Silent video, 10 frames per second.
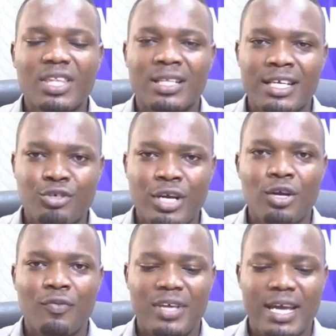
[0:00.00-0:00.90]
The
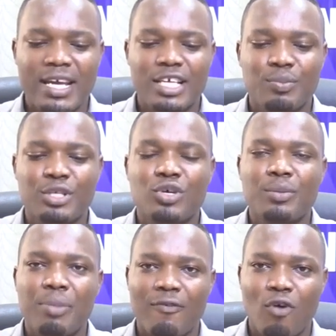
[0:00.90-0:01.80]
trade-off here is
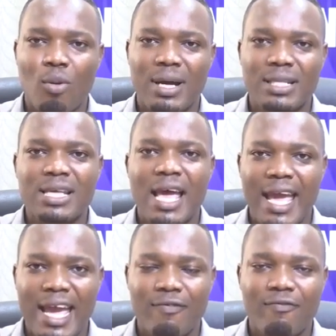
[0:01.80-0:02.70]
between performance
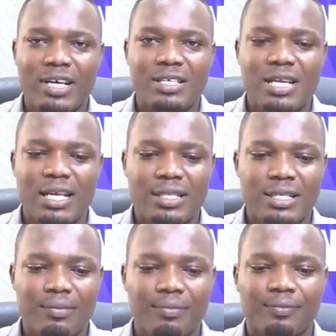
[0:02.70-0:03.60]
and
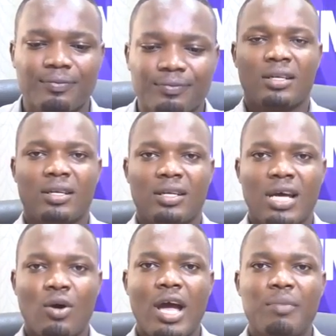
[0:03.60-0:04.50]
functionality.
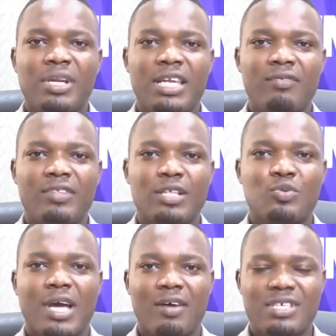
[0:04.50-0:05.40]
Now, I believe that
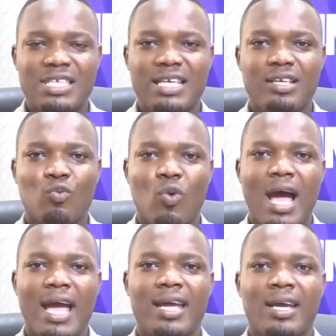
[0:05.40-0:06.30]
we have seen
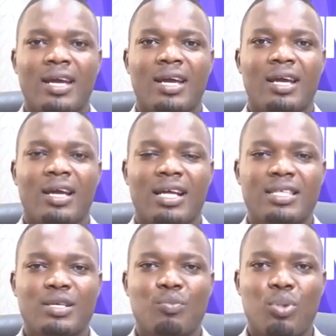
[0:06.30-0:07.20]
why
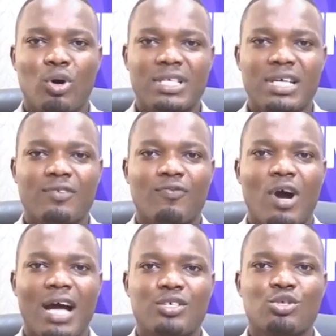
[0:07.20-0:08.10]
it's important
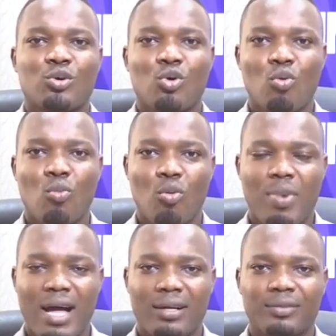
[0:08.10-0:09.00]
for us to go
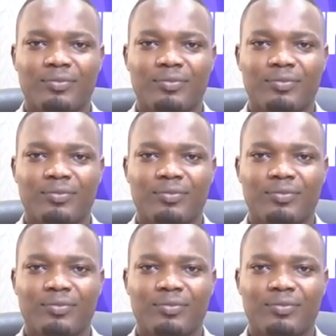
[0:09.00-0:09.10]
mobile.